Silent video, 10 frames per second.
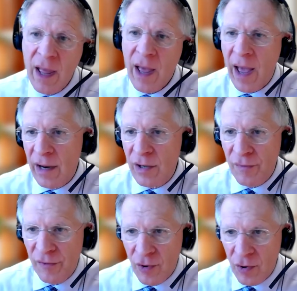And
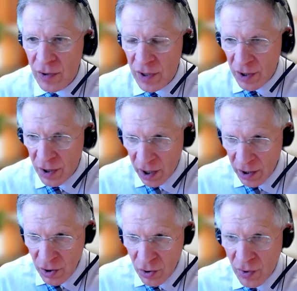for
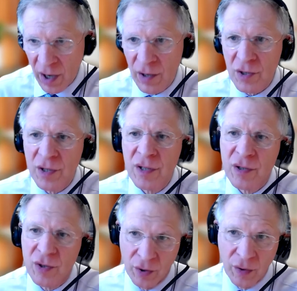
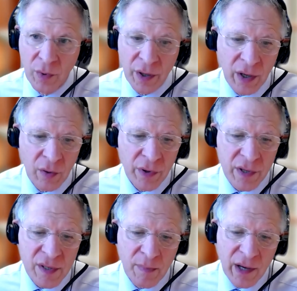non-neurologists who are working with
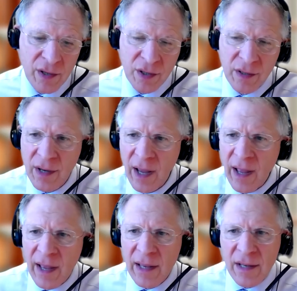this patient,
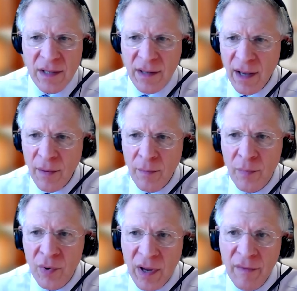is there a
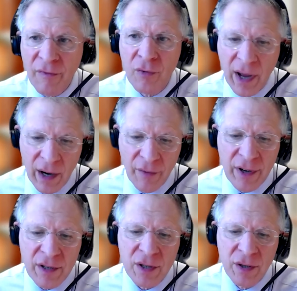brief
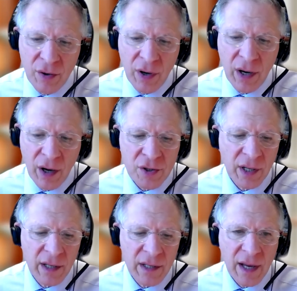relevant
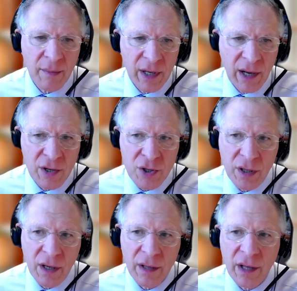neurologic
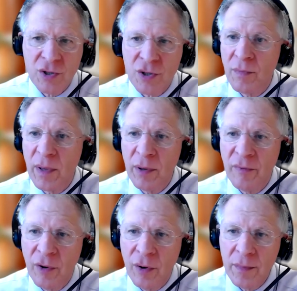examination that should be
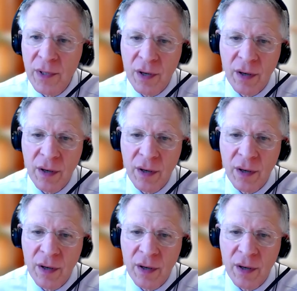performed?